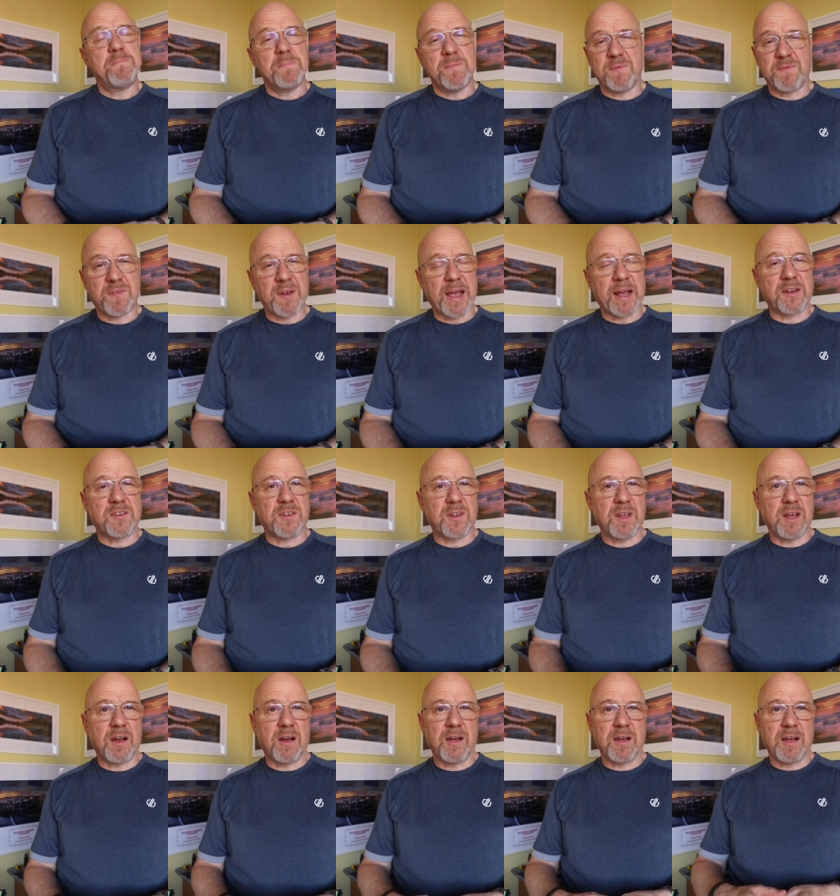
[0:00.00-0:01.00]
In fact,
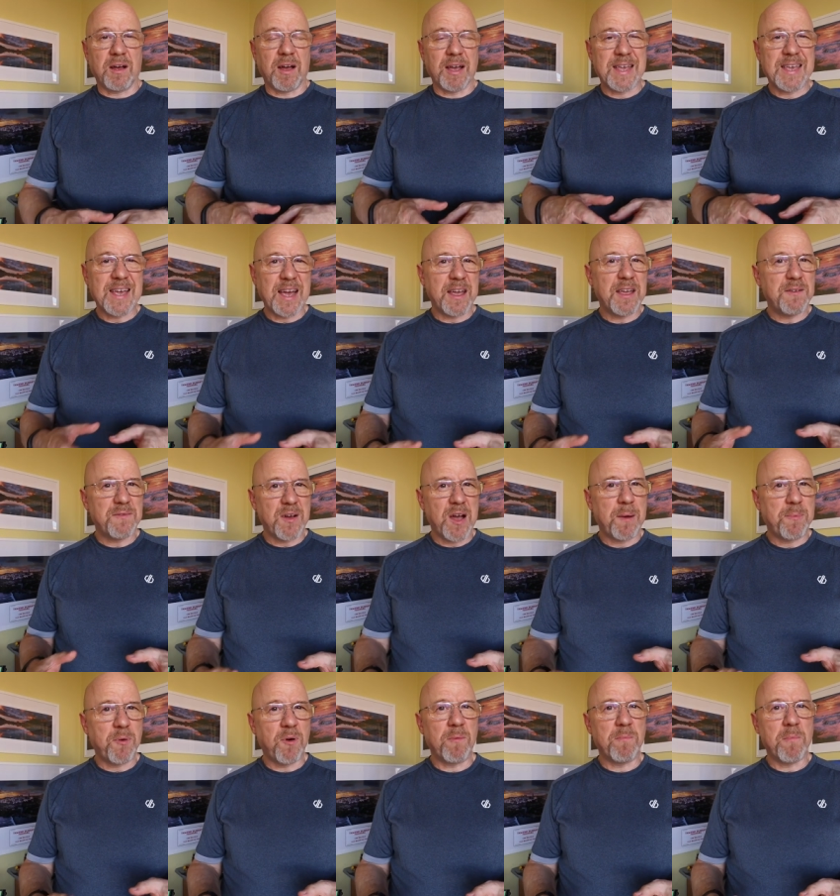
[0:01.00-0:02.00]
I gave
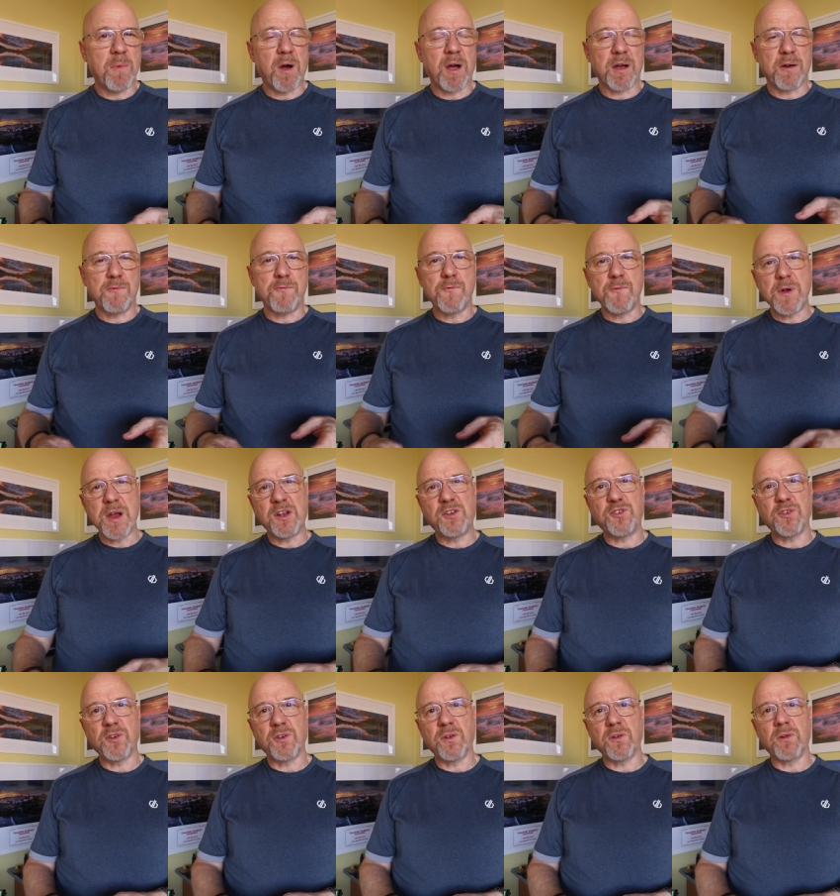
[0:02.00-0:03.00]
up on my
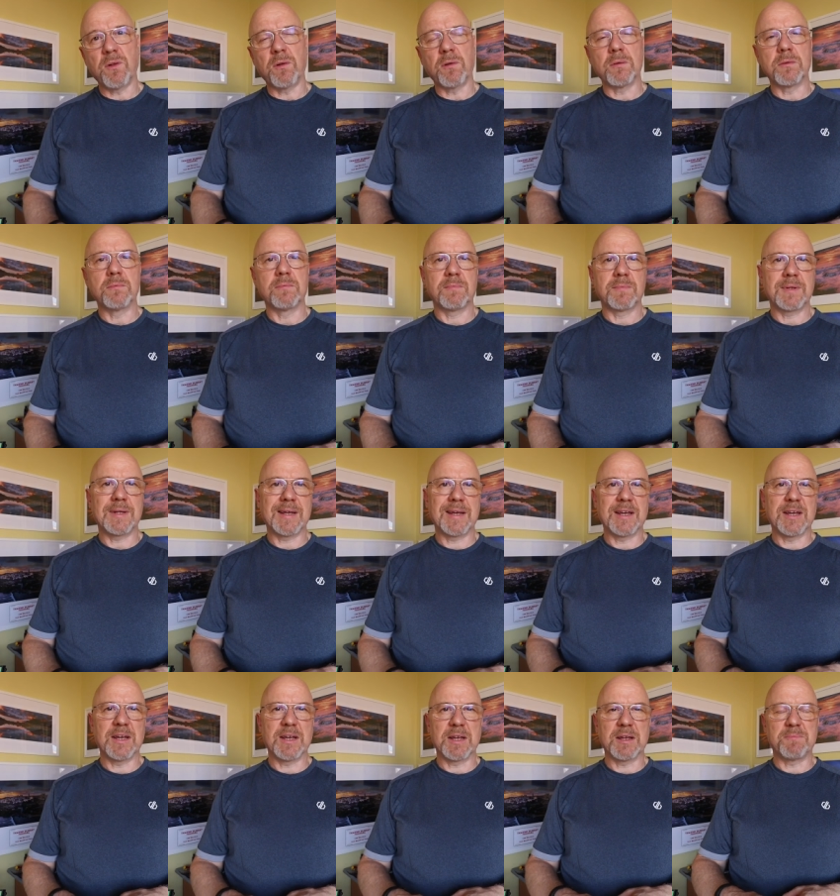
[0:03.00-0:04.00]
original
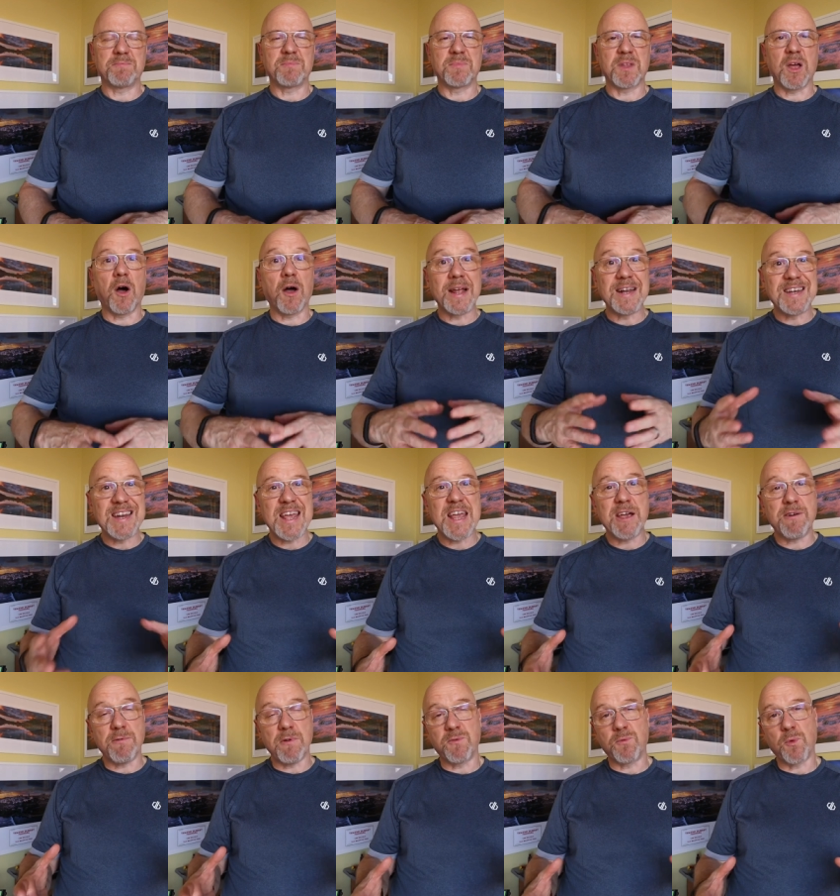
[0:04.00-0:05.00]

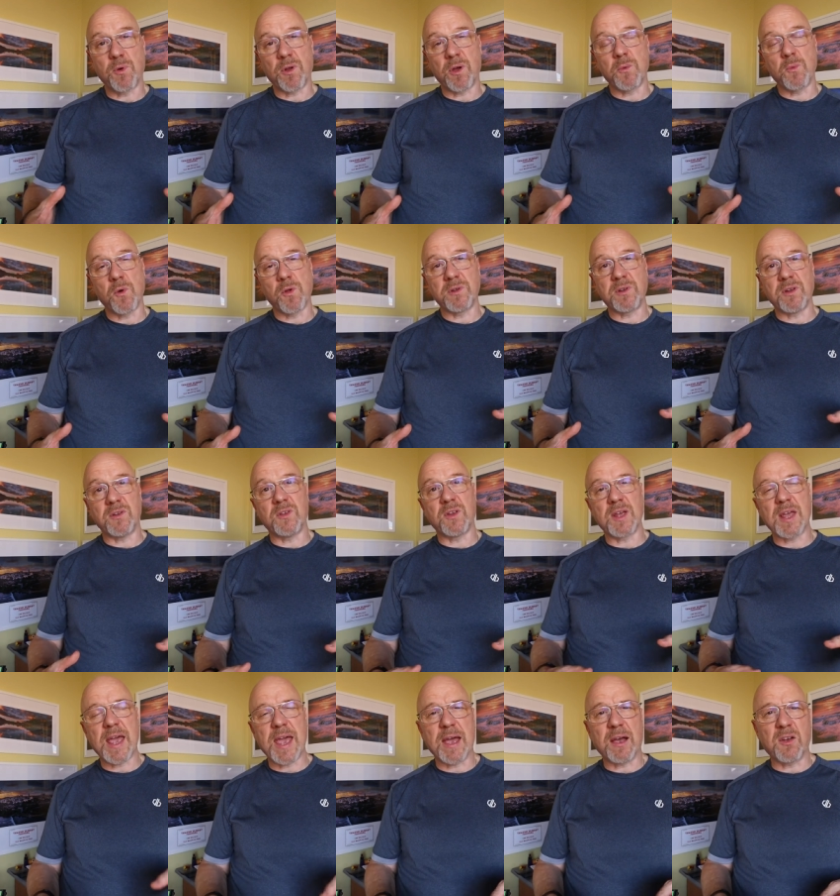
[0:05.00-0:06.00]
idea of what I wanted to
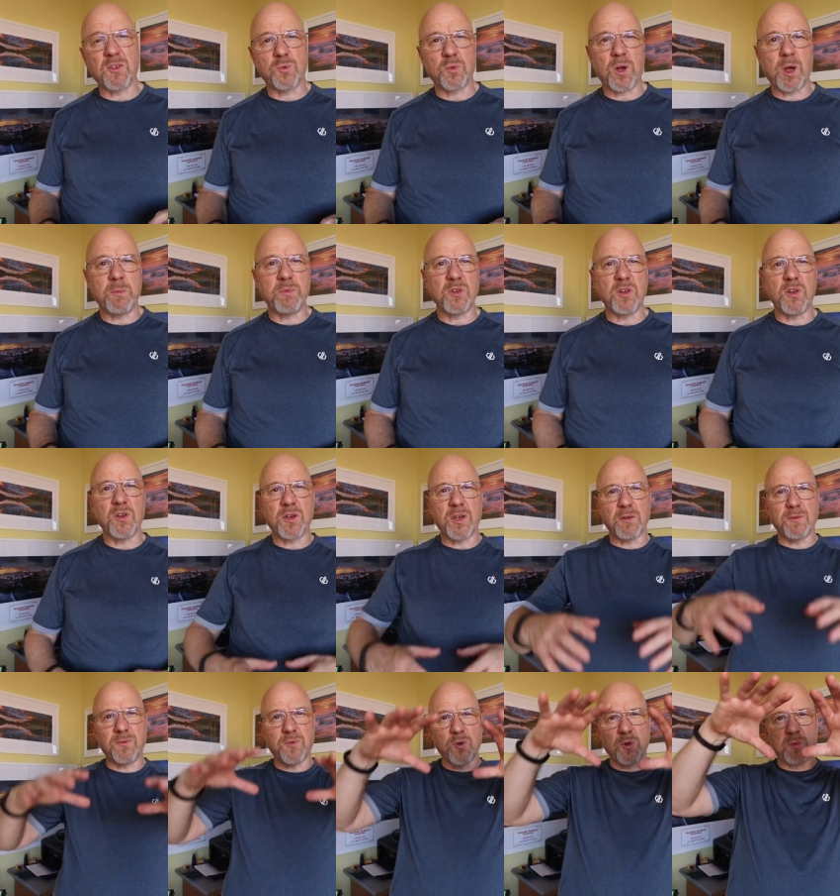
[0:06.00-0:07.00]
get, because what I was
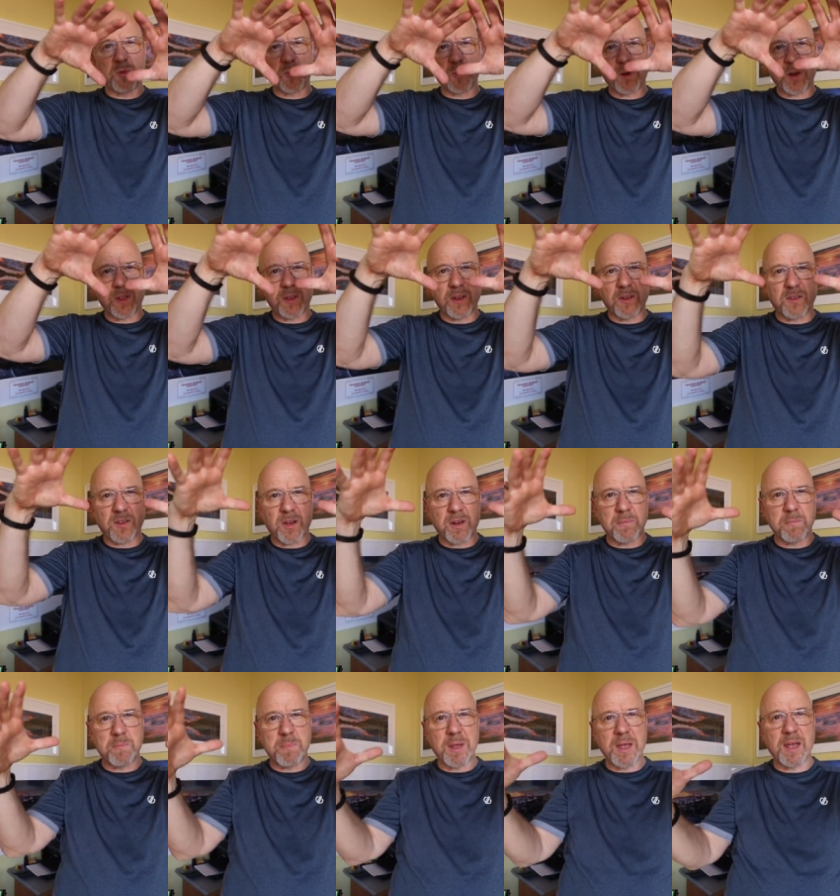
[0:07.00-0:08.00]
looking for was one of these
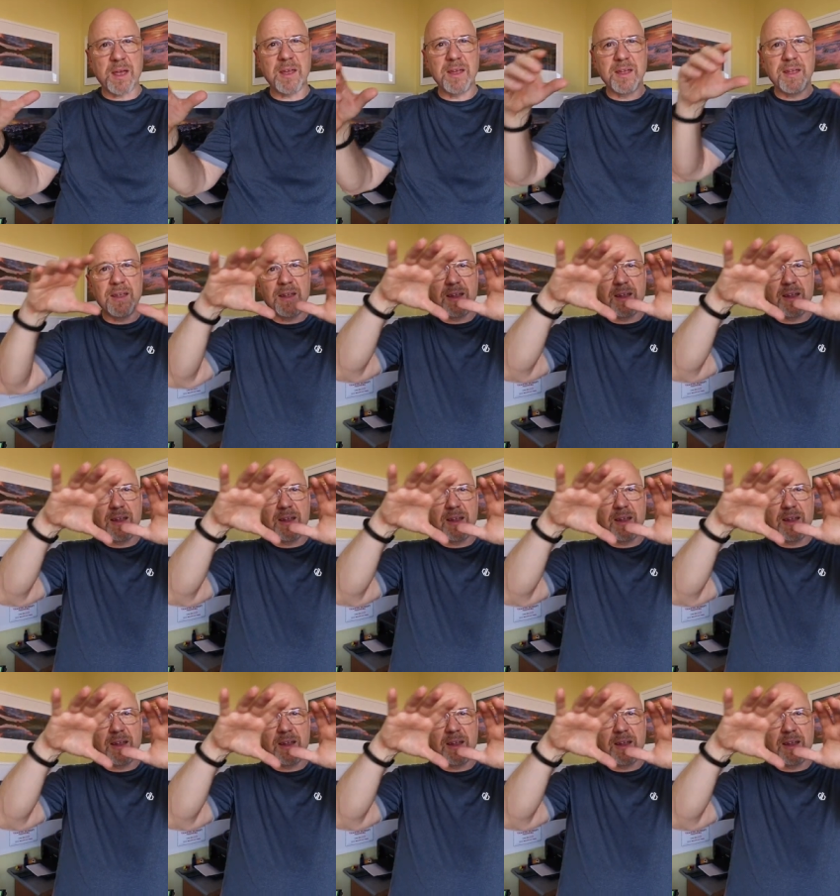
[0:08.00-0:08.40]
kind of big